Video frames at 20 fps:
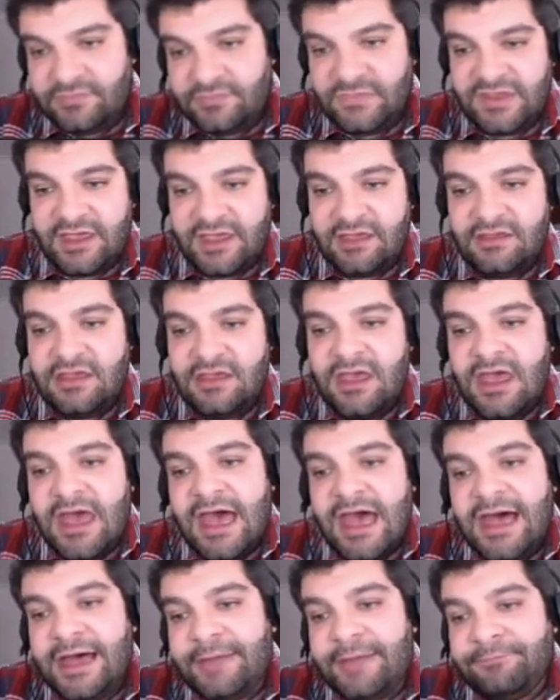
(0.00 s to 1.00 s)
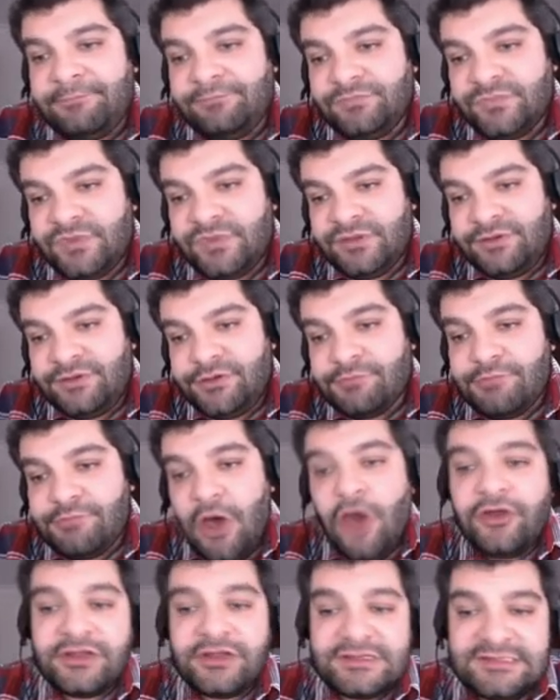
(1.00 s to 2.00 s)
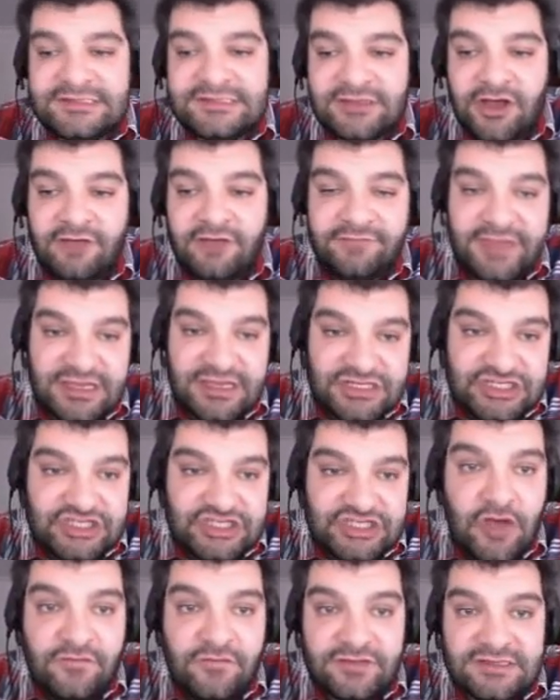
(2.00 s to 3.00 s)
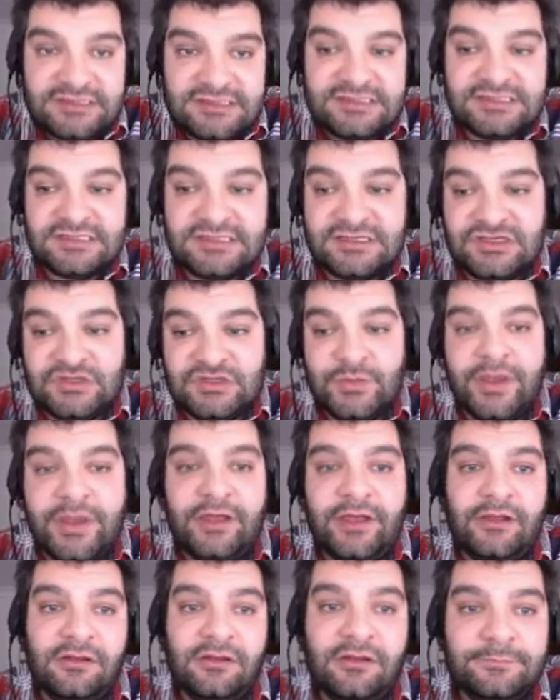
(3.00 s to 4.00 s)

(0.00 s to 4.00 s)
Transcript: Okay, components of their service as well.